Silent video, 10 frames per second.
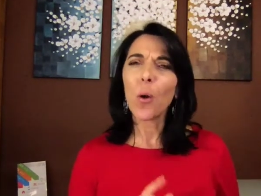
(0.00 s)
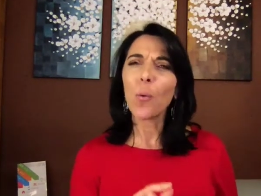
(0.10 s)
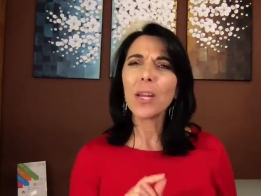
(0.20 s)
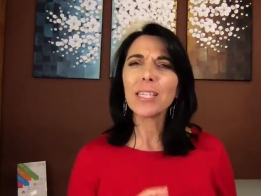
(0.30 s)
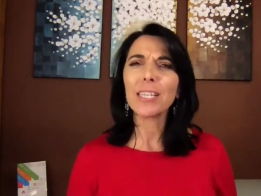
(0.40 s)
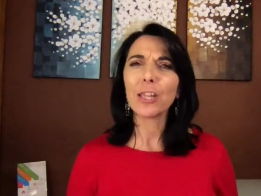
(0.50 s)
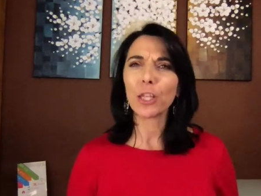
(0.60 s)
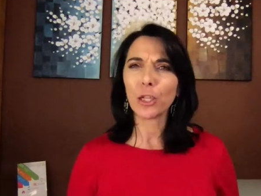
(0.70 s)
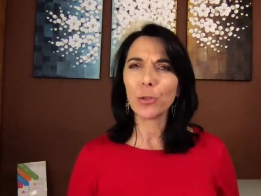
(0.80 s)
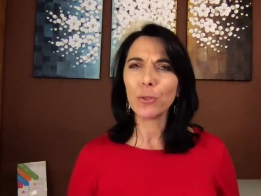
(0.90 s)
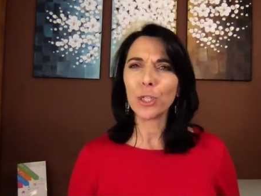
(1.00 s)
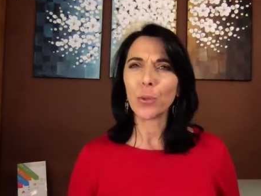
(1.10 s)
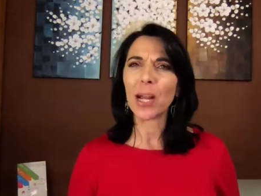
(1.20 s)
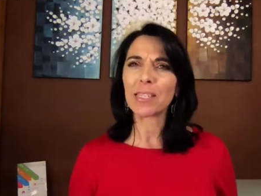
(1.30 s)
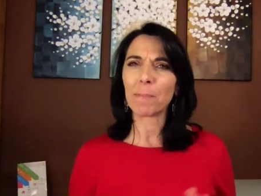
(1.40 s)
What is it that you
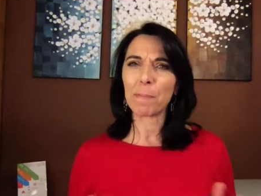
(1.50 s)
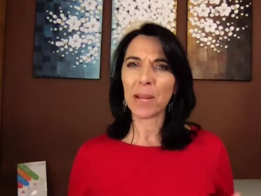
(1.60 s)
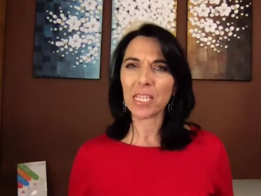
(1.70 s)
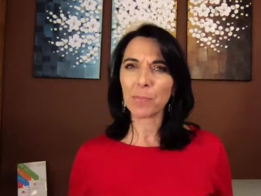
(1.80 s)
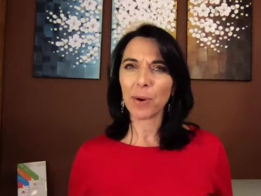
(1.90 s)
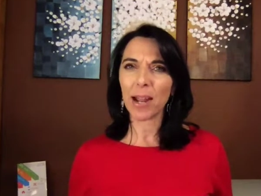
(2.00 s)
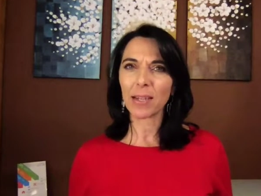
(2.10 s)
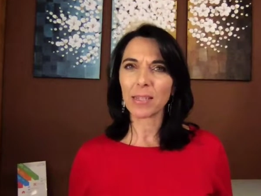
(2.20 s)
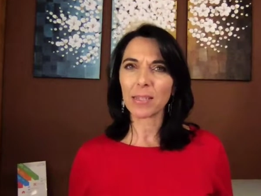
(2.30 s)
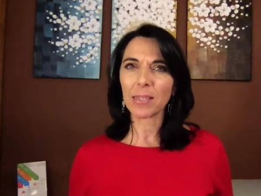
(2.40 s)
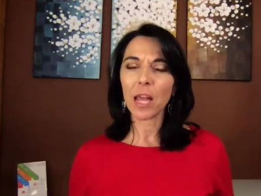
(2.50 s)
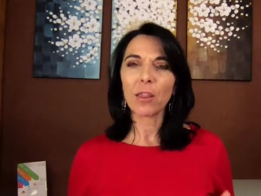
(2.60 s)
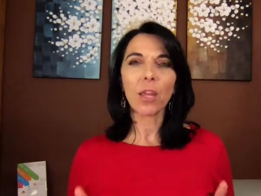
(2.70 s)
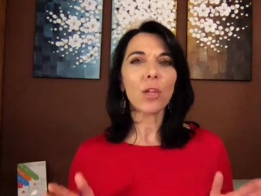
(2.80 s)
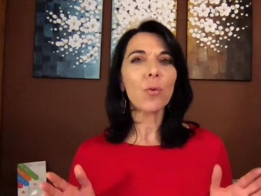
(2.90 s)
do as a best practice
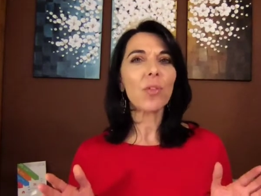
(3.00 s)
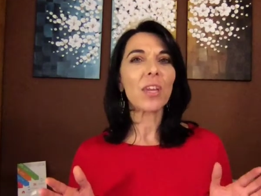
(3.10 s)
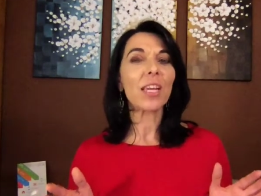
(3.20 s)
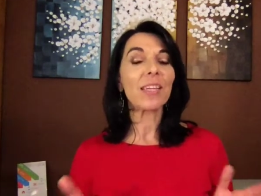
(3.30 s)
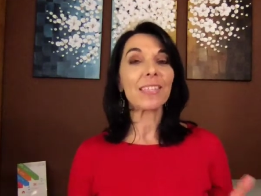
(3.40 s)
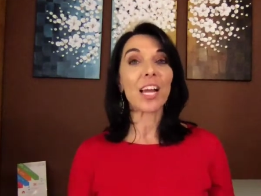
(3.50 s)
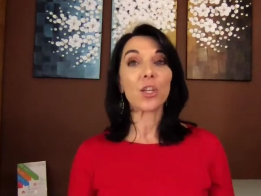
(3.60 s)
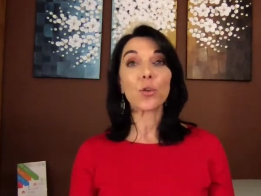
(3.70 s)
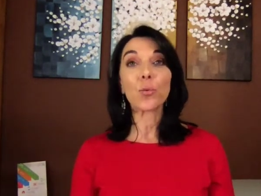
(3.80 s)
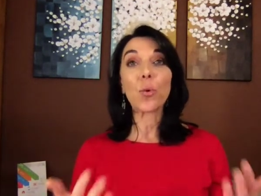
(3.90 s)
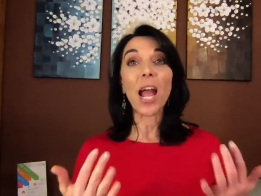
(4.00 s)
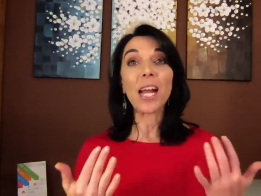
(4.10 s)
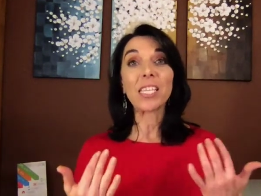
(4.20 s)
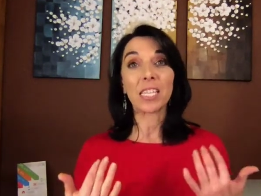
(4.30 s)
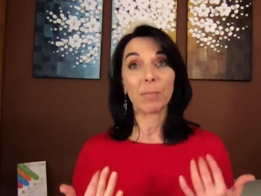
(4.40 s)
that you think is
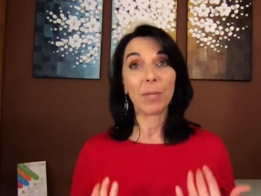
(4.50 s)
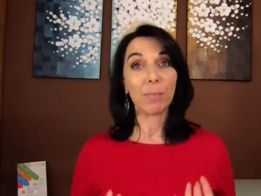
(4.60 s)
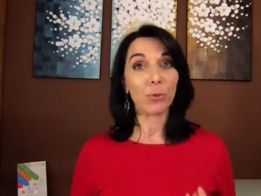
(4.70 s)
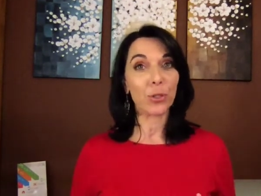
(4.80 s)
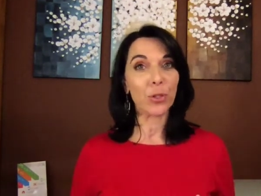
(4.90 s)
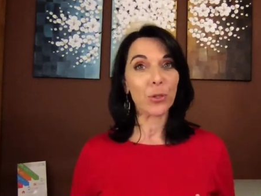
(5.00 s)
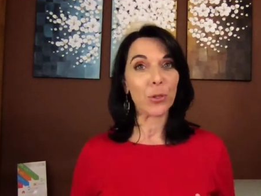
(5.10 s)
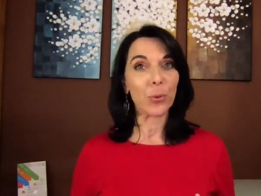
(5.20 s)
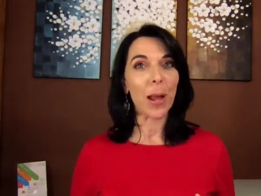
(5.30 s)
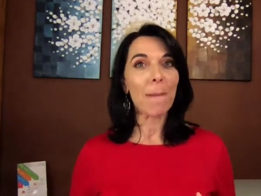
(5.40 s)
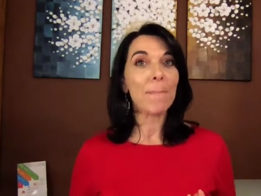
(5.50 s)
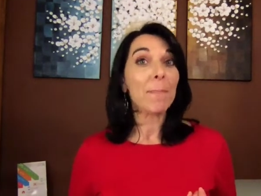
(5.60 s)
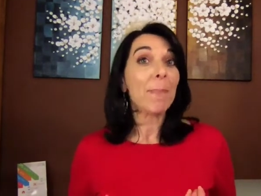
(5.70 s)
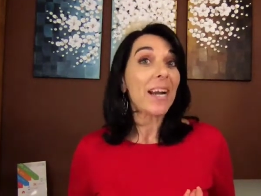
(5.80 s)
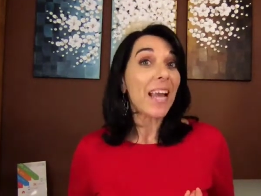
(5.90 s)
attracting people to you, but
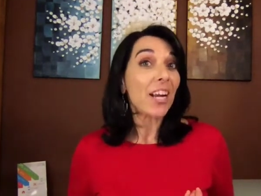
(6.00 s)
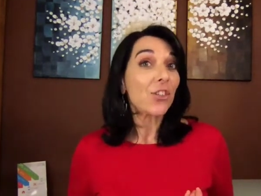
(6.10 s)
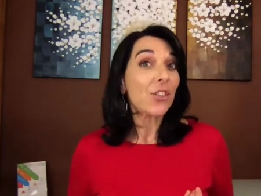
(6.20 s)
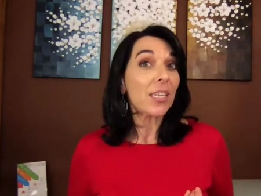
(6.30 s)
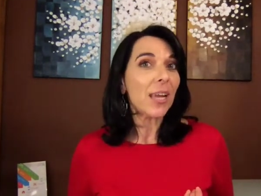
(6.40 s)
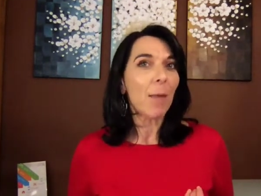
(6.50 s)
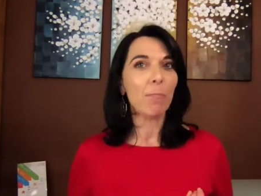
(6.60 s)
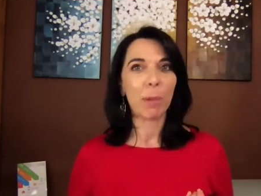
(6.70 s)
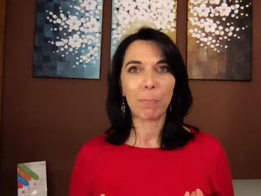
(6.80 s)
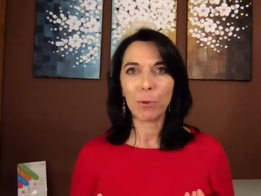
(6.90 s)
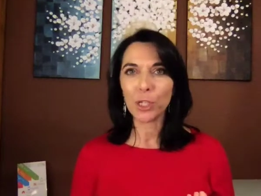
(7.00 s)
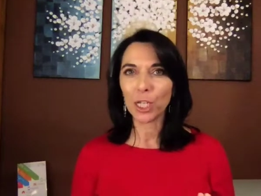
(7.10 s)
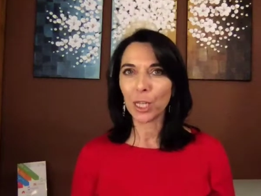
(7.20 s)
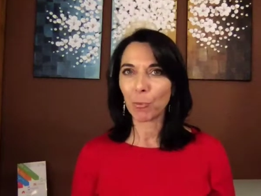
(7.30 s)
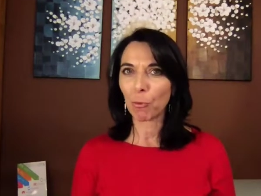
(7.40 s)
might actually be
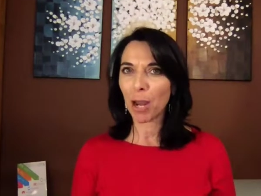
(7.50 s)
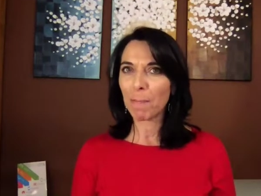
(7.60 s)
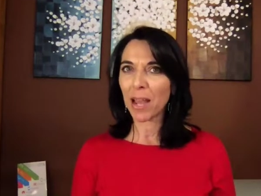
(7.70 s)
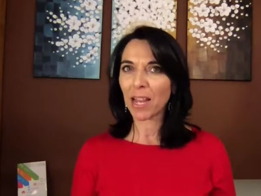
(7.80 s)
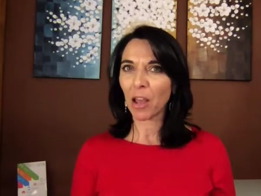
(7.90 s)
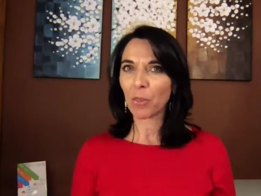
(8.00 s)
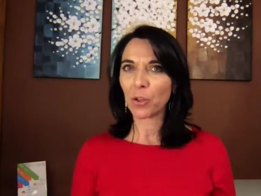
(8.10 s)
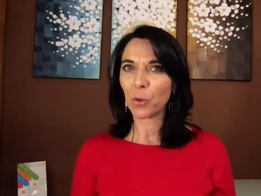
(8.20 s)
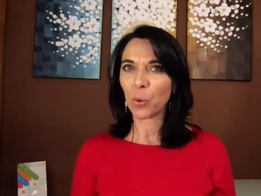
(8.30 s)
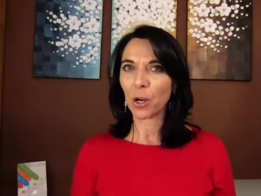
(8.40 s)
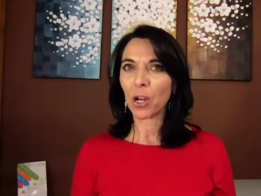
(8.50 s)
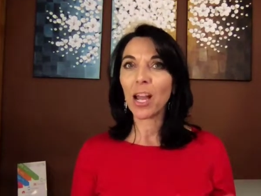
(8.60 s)
pushing them right back out the door.